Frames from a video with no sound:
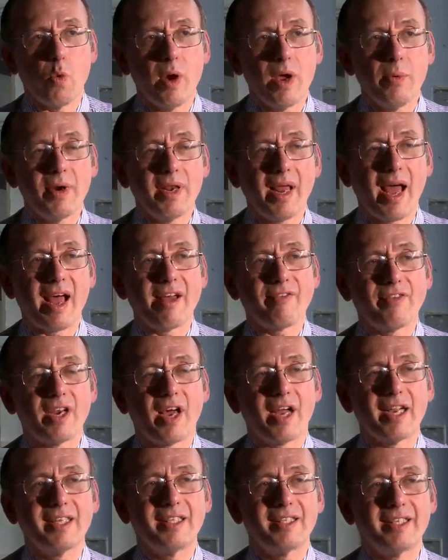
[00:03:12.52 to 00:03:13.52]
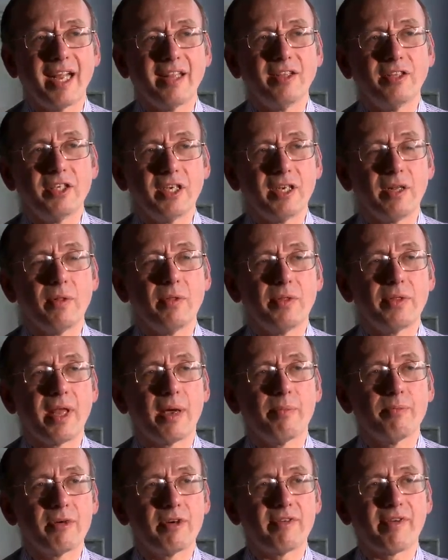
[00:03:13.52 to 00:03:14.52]
we would have an identical
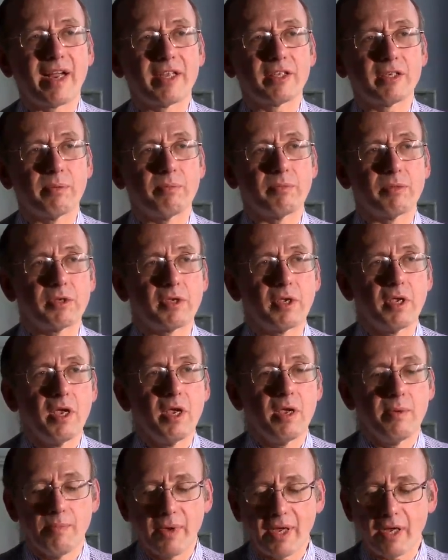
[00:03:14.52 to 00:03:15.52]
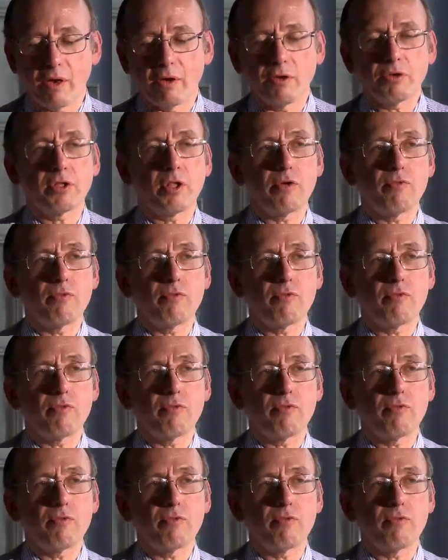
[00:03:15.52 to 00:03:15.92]
number of atoms because